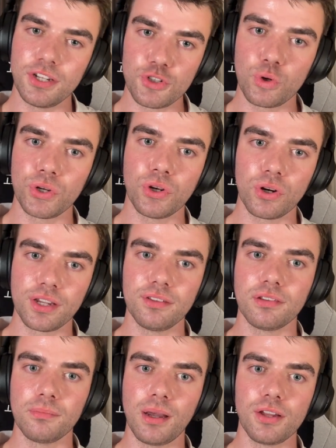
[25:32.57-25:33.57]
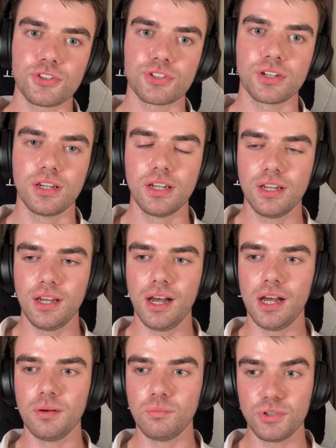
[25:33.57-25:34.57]
enjoyed hockey so much,
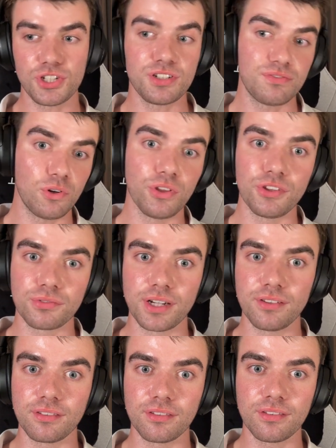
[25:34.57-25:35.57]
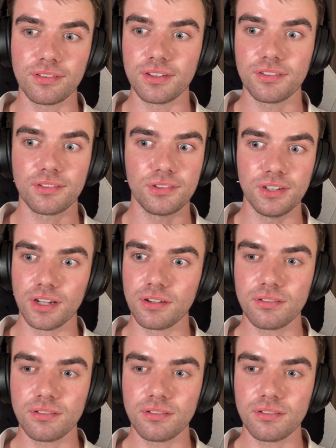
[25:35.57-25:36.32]
which is for those reasons. It's,